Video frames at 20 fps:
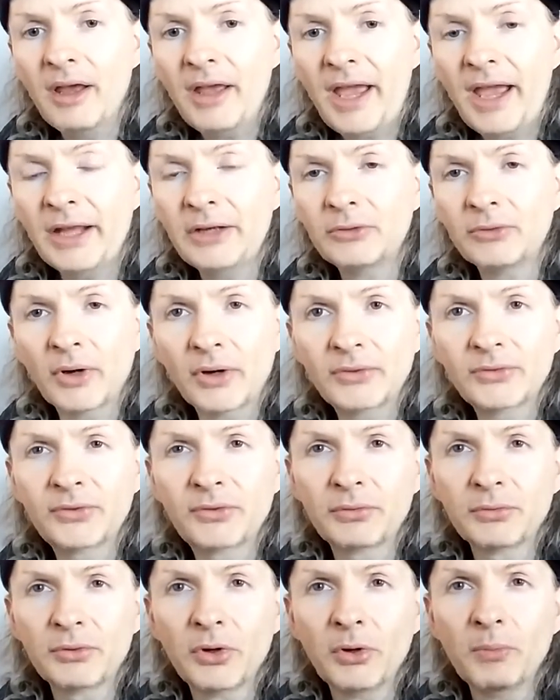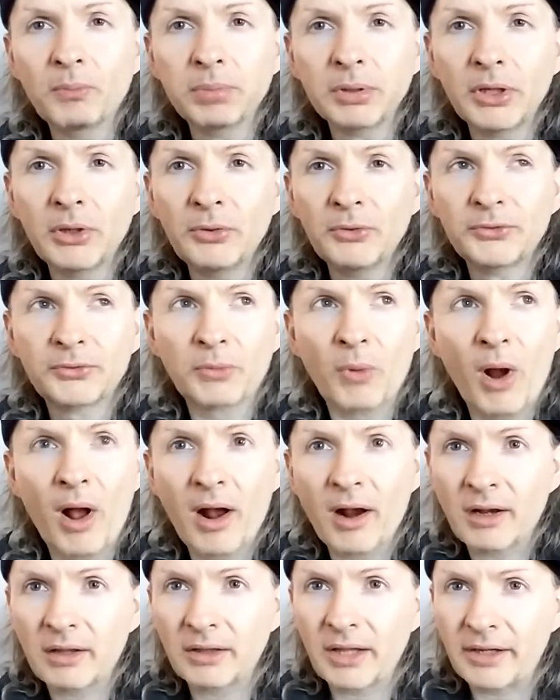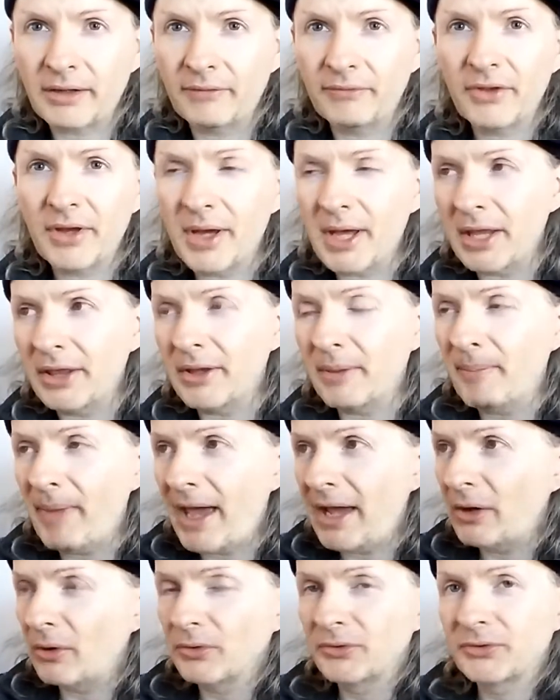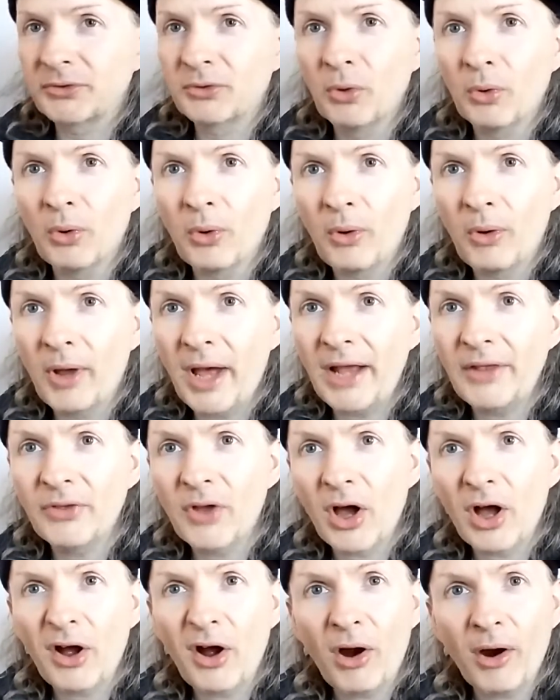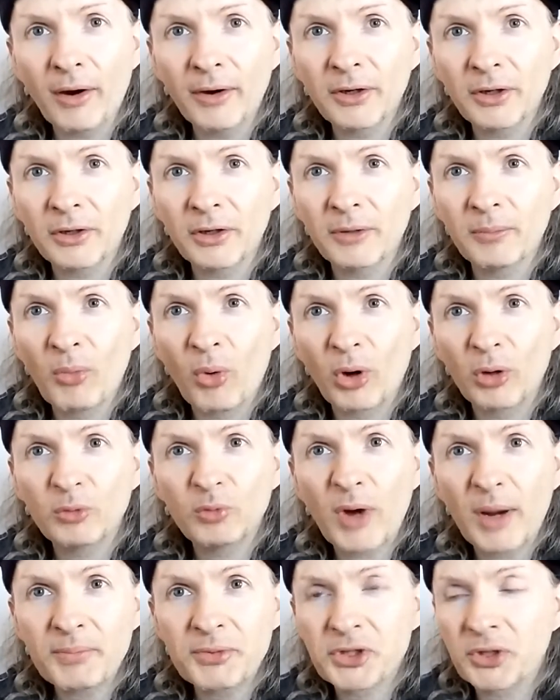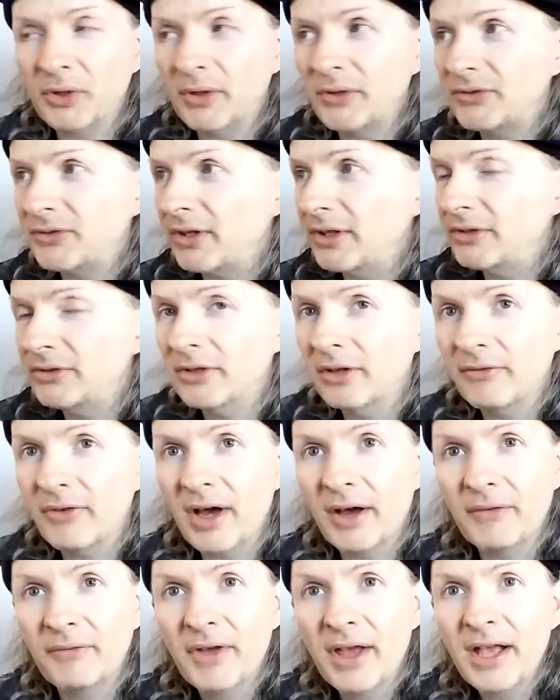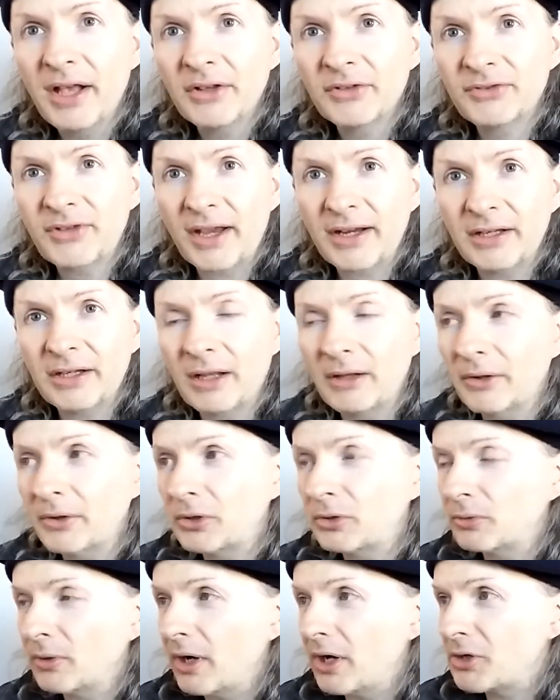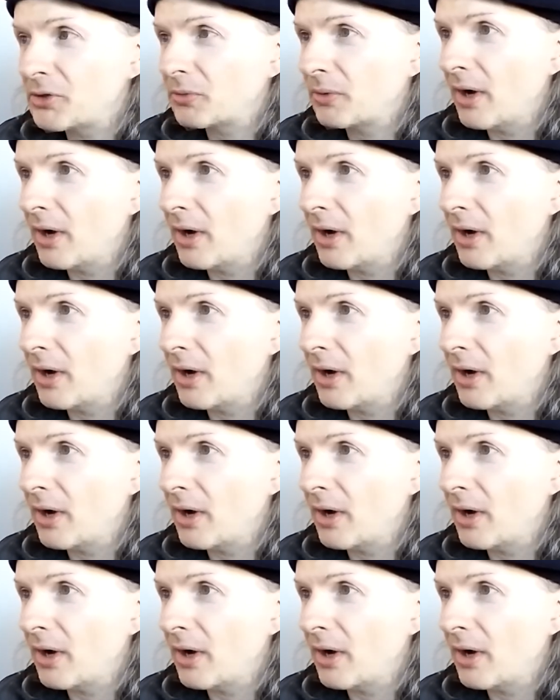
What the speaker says: Hendrix through blues rock, like the male school, and the harder, more rupturous end of psychedelic garage